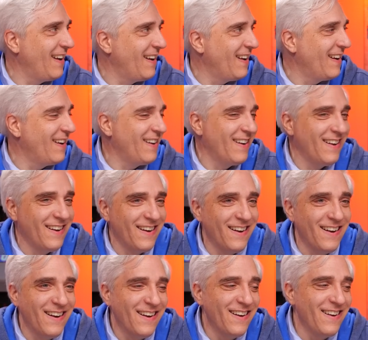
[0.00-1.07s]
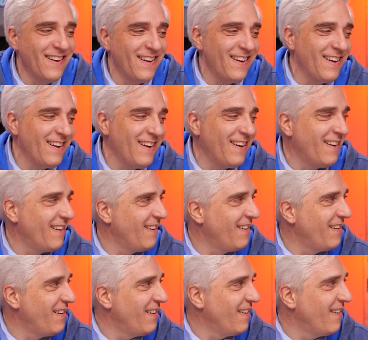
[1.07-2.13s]

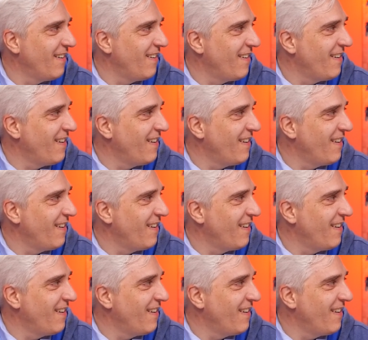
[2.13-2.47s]
This person isn't speaking.